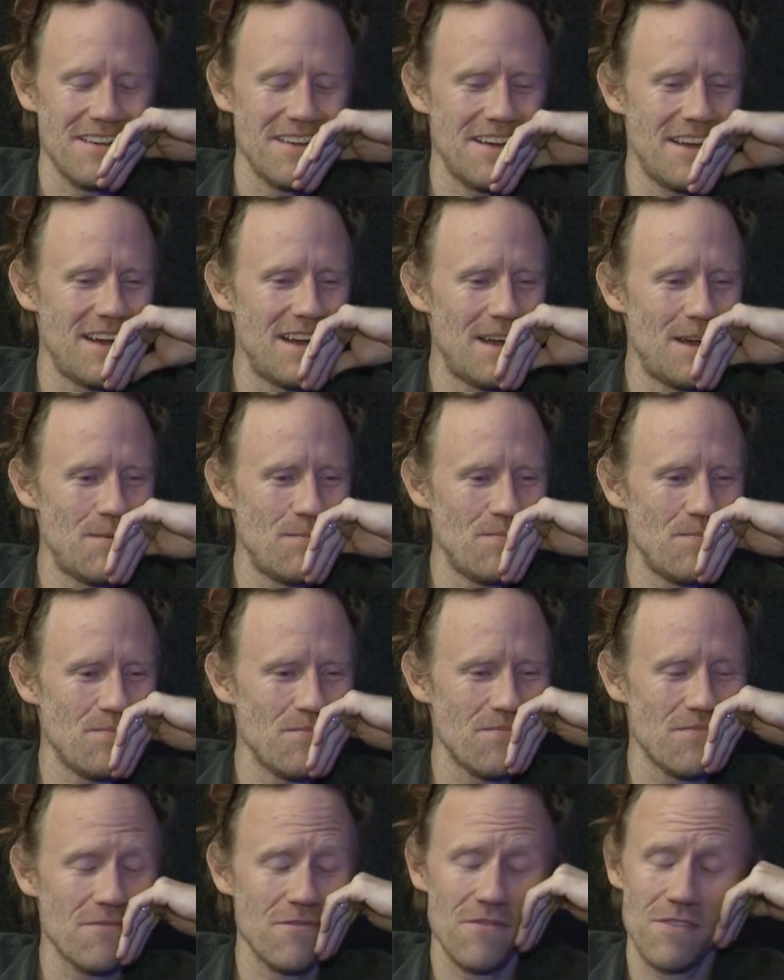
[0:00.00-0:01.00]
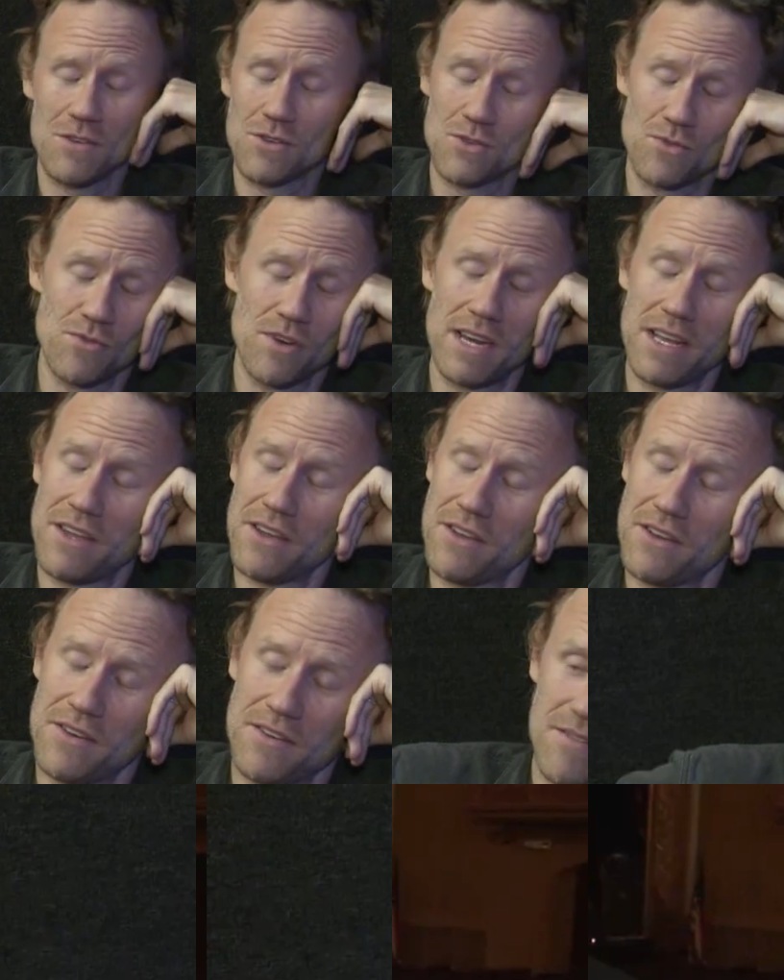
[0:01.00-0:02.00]
Um, feels really good.
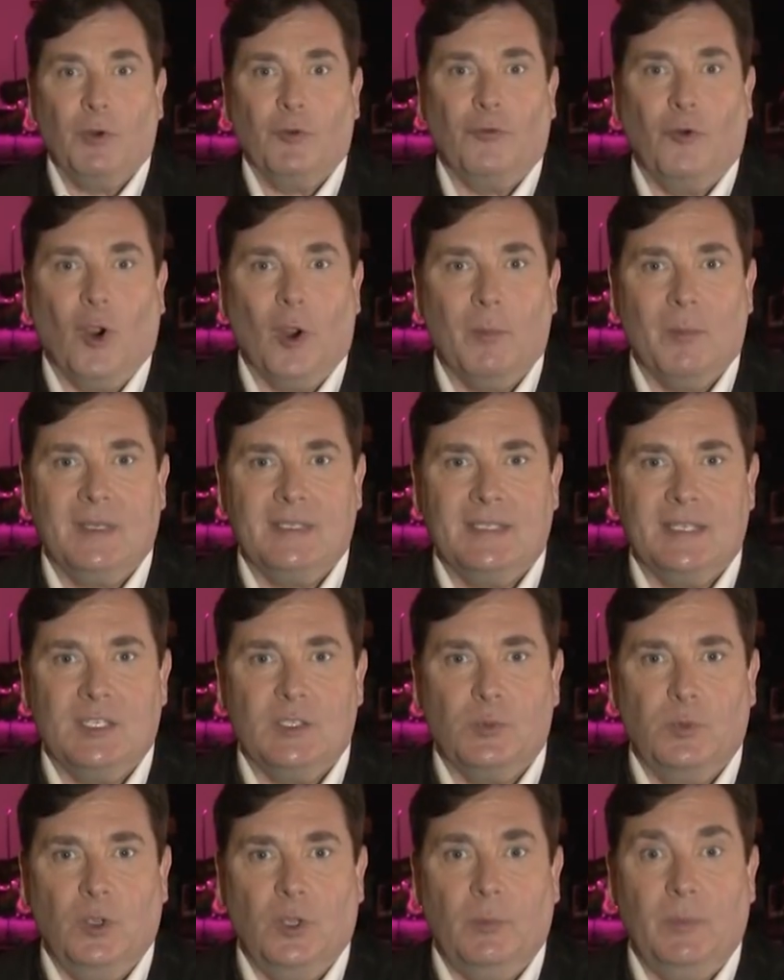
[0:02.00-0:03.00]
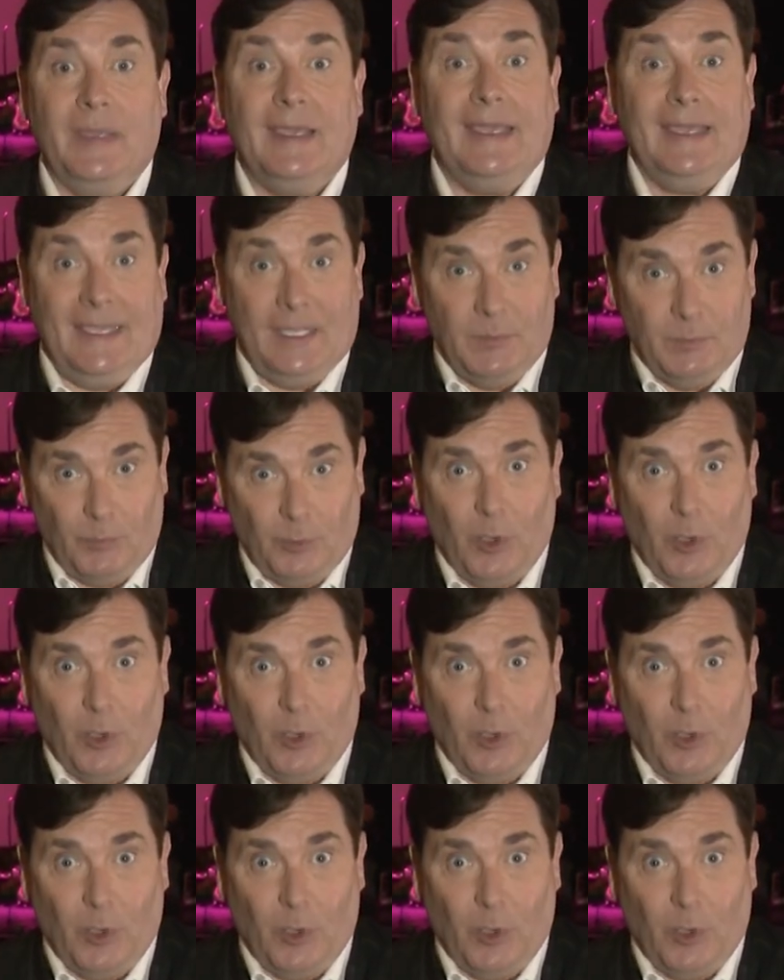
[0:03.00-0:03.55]
Performances will be in